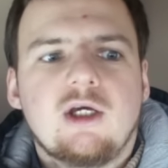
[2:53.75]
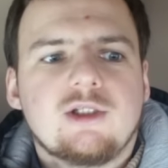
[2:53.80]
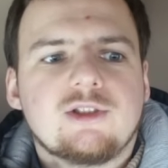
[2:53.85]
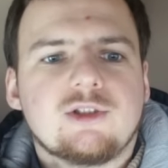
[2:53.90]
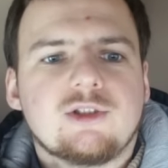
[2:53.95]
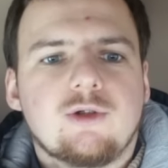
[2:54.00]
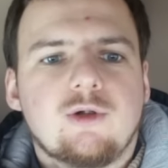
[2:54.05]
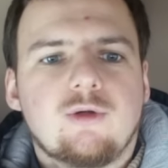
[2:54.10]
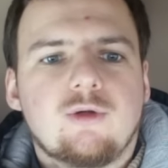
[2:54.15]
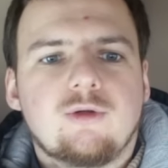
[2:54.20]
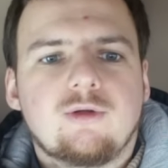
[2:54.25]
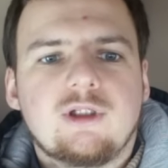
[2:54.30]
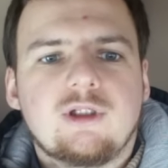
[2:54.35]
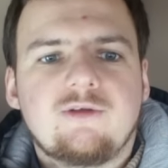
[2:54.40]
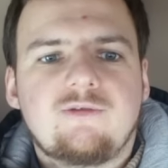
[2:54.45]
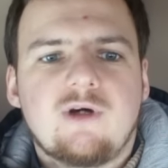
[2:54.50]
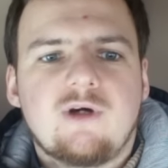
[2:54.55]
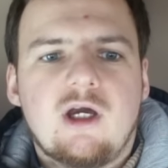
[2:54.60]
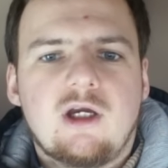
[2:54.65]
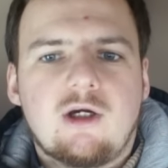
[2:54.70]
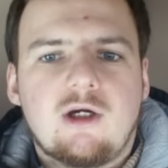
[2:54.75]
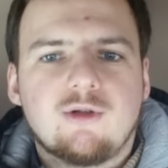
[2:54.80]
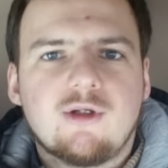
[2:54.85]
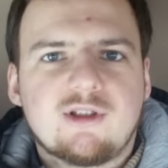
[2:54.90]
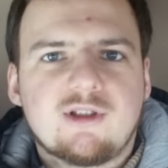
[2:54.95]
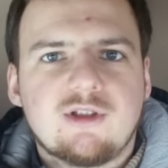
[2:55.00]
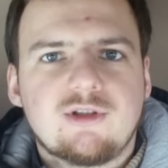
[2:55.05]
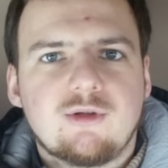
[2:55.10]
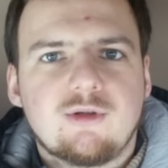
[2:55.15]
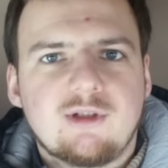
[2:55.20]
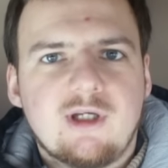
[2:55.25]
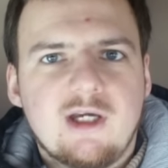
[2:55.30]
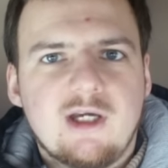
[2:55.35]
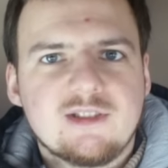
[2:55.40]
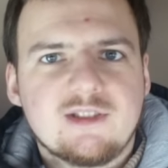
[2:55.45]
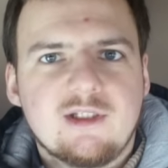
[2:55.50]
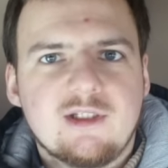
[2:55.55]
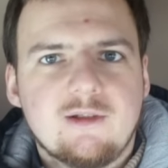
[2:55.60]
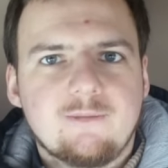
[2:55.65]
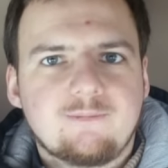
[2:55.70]
So if I connect it
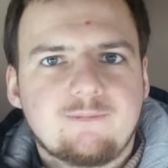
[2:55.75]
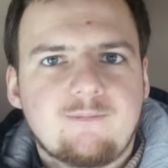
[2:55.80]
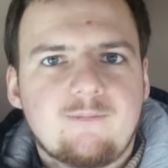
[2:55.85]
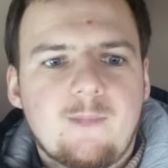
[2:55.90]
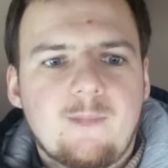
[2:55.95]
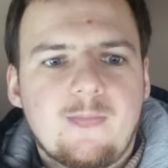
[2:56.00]
together,